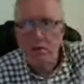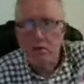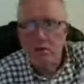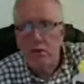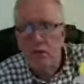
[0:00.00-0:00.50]

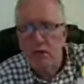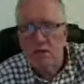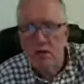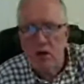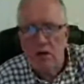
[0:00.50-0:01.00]
are
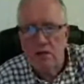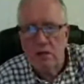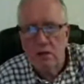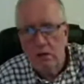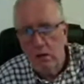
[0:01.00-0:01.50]
this
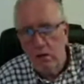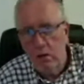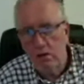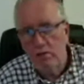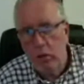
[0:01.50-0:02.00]
size,
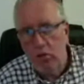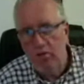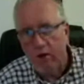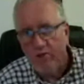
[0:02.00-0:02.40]
small,